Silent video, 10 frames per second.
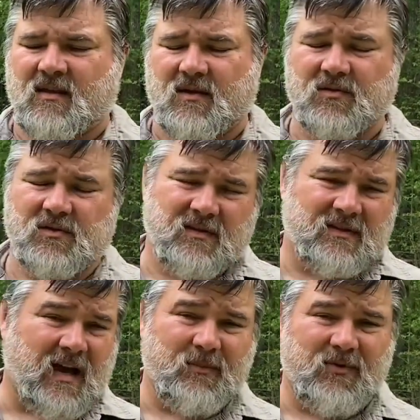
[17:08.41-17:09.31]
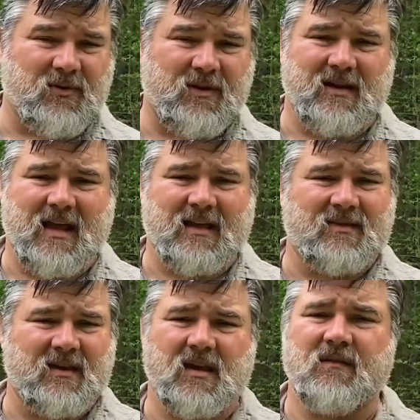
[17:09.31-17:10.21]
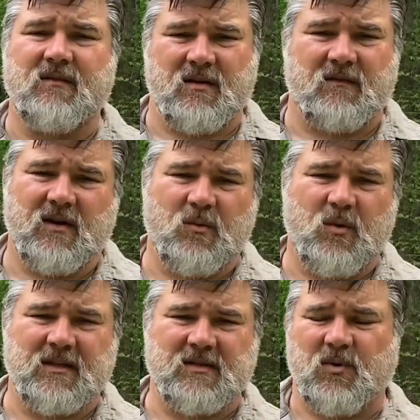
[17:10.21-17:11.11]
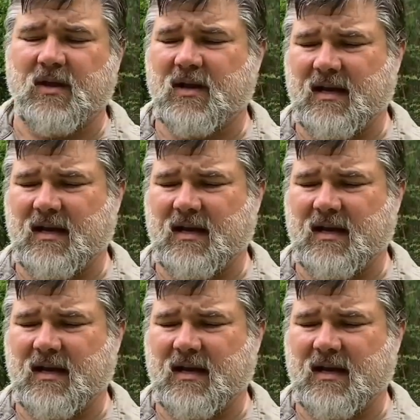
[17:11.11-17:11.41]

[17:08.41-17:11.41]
Those are the top 3 that I can think of that are very widespread.